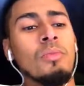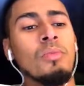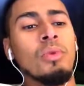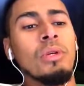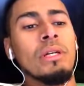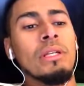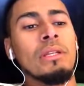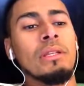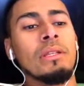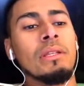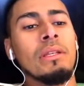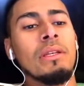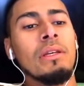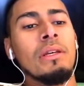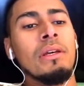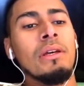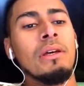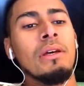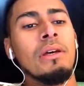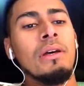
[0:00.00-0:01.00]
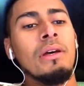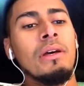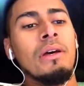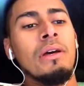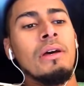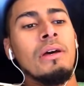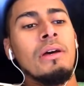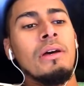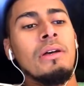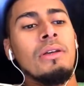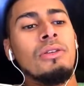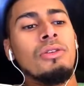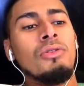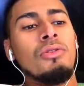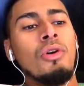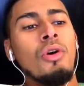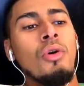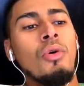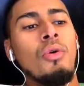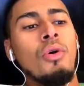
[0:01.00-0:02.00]
with, you
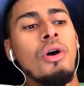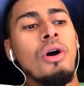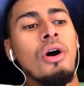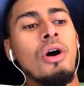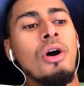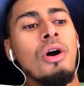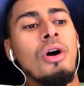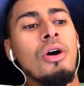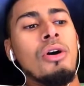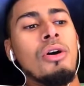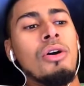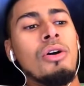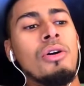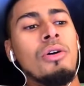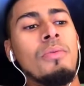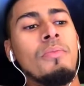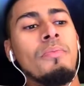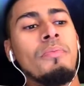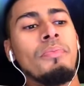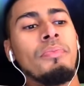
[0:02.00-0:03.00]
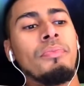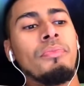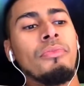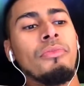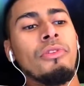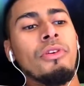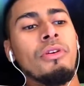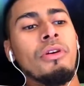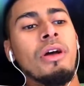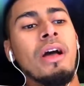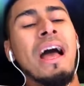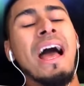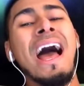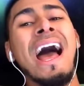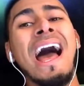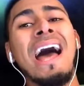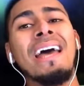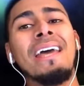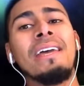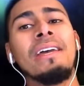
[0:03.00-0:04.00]
know, um,
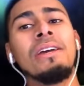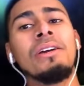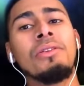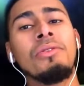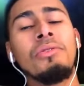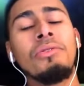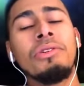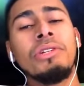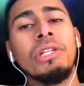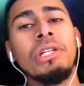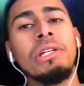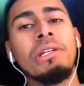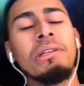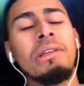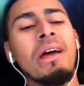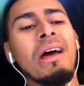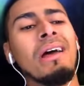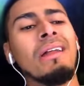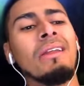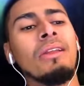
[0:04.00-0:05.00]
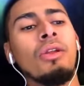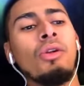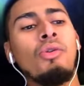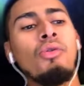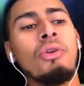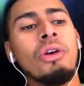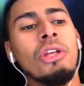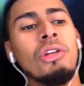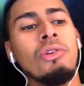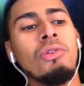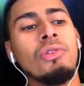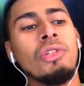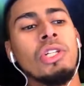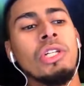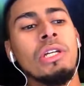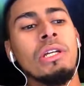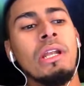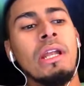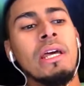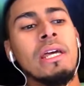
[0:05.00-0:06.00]
high energy, not low
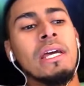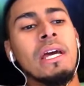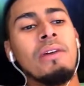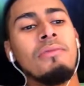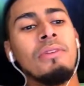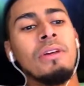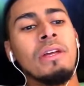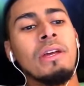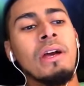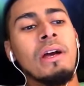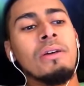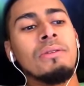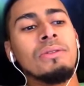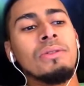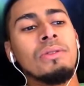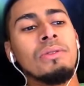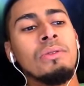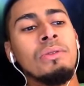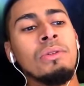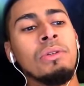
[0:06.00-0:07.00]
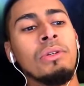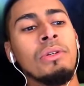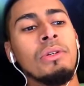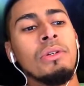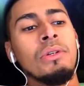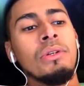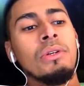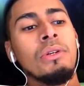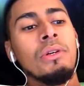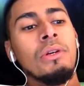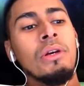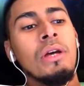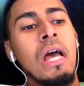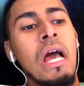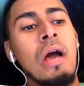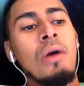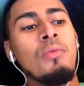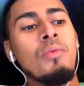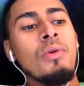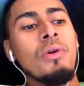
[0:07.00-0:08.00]
energy like I've encountered.
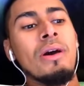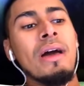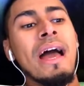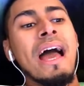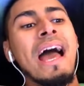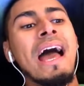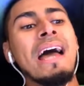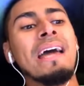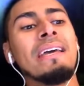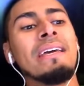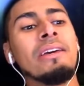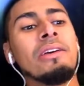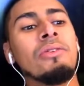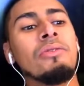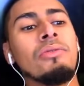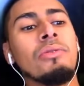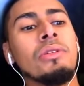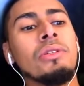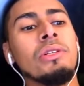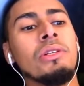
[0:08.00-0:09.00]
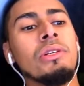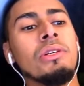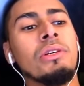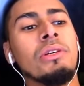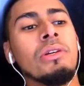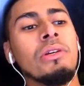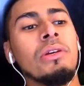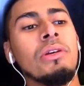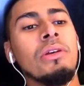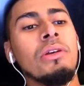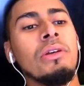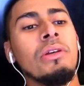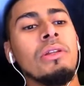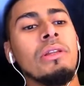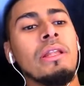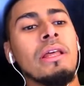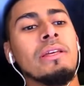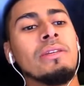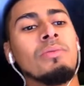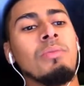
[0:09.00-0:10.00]
I want high energy.
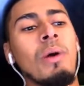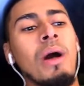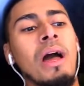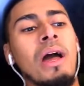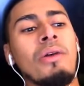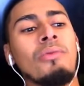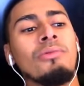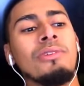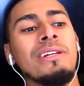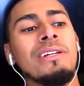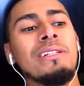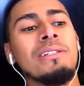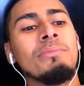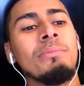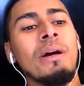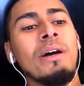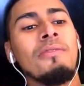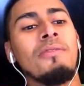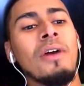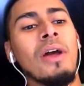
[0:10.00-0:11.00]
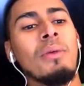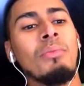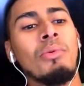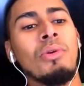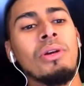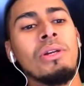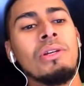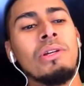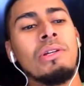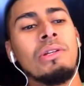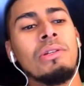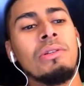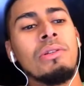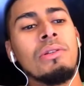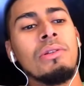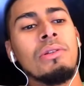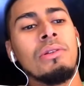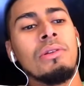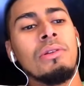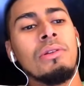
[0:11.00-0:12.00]
That's why I raise my vibration.
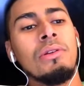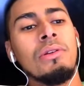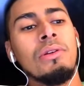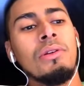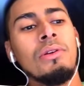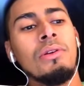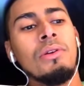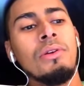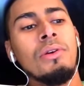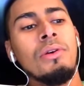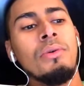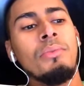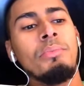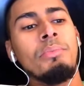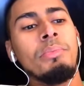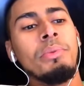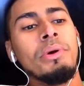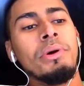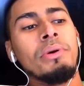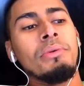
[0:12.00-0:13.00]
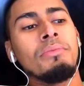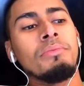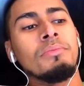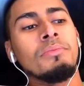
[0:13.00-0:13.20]
But